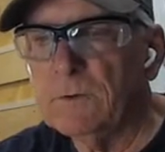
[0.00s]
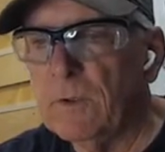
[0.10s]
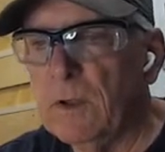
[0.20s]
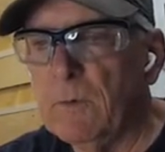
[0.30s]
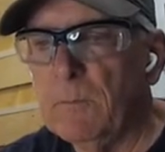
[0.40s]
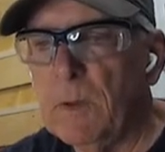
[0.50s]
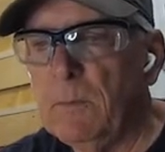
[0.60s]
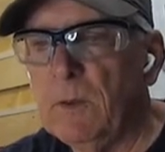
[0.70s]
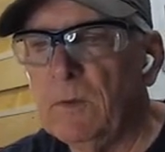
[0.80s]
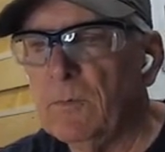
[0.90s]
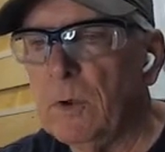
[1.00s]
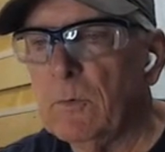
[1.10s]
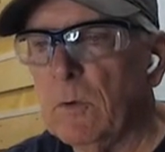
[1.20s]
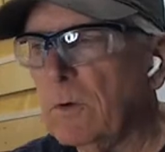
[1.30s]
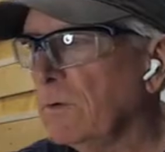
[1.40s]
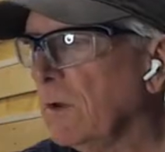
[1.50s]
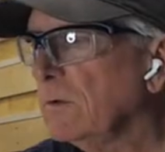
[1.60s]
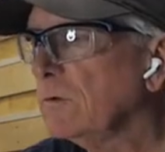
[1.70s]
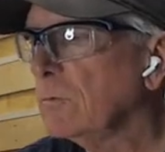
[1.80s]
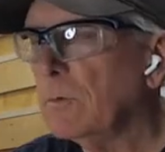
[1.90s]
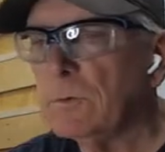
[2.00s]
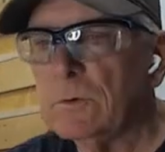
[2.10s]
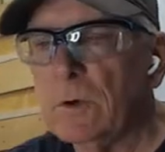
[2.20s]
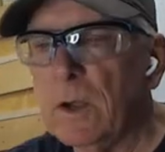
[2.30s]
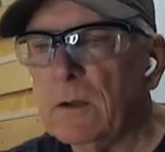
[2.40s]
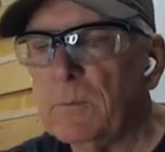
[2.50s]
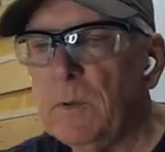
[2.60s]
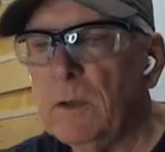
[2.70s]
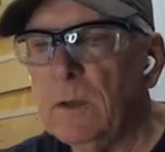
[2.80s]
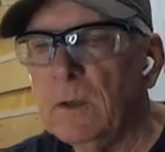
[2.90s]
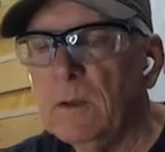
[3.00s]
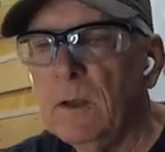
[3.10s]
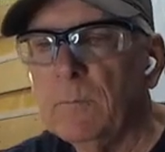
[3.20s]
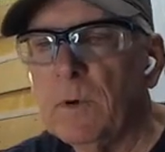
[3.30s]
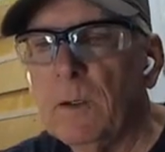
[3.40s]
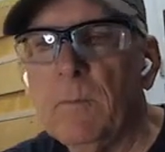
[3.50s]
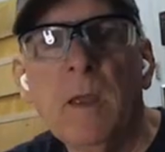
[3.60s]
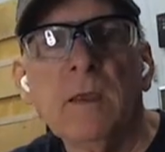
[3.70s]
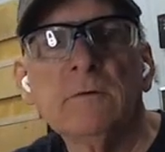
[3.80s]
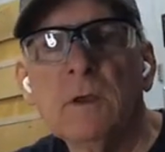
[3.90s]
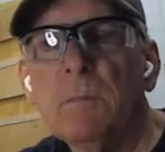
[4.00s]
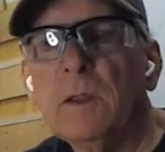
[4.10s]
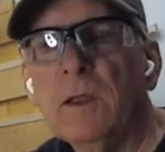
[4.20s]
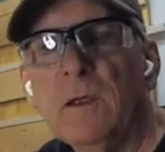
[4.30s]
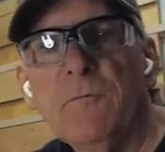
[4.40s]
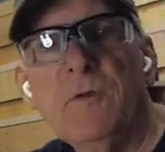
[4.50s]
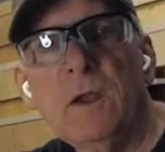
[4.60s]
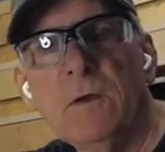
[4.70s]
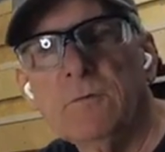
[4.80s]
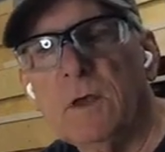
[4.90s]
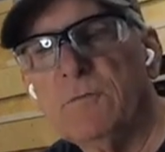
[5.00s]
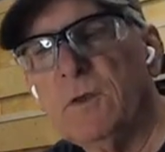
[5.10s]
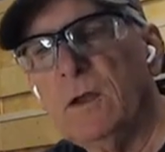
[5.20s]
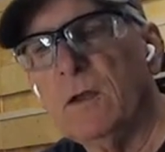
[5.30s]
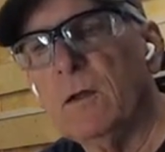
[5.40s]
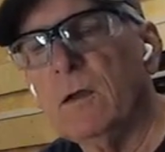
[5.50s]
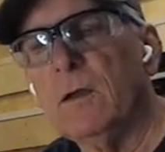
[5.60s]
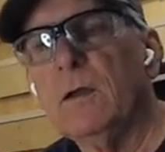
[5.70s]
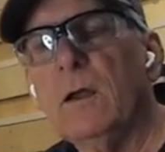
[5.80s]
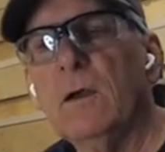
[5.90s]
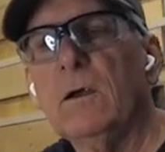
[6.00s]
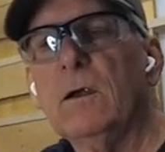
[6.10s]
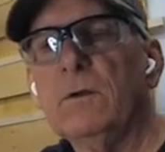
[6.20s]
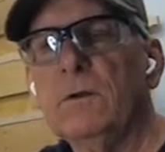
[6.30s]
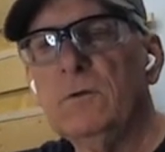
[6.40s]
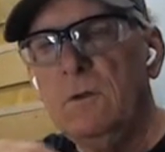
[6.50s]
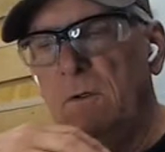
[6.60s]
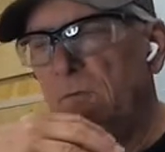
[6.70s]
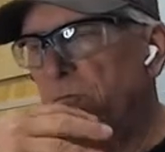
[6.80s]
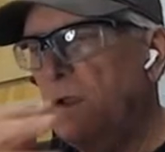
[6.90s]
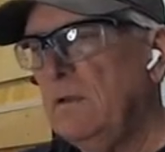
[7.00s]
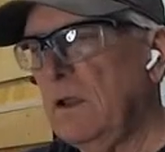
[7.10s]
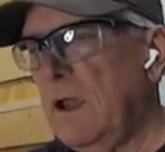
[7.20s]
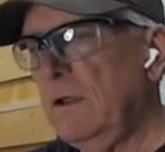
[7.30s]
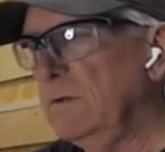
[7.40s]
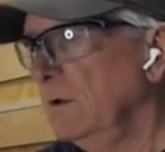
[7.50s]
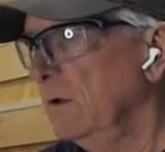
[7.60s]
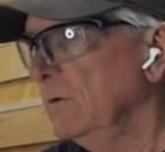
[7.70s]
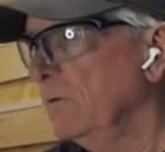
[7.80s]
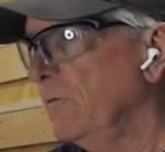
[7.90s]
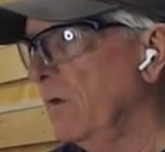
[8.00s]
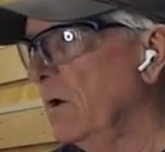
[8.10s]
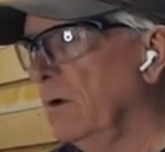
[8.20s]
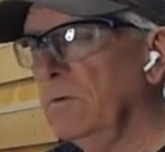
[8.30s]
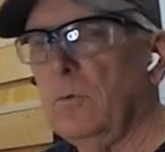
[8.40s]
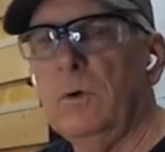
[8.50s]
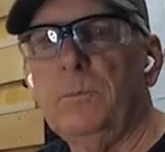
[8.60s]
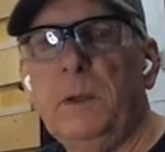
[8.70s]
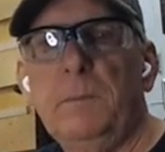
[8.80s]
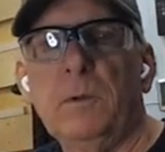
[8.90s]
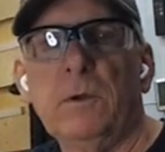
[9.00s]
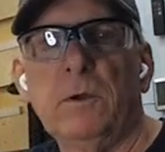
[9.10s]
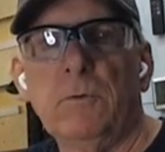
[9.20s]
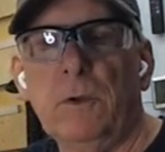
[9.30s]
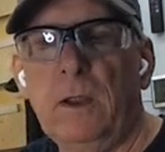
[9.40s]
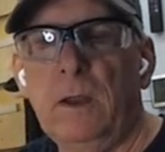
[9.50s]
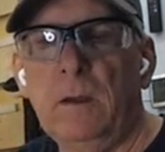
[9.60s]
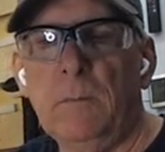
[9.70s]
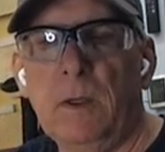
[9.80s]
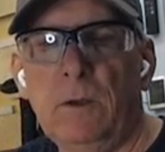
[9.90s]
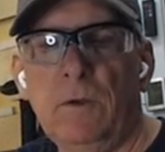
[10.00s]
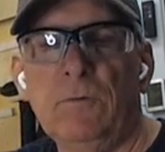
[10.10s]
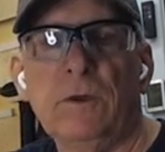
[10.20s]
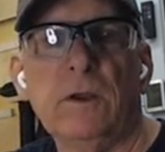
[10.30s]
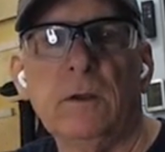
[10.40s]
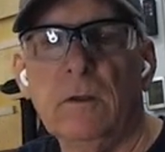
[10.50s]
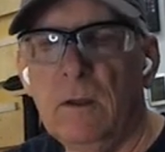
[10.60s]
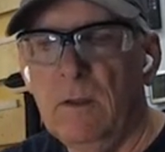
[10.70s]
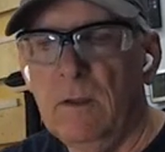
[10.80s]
So anyway, maybe the 3/4 inch will turn out to be a problem. Some of the videos I've seen on it are just fantastic as far as what people are creating by using it.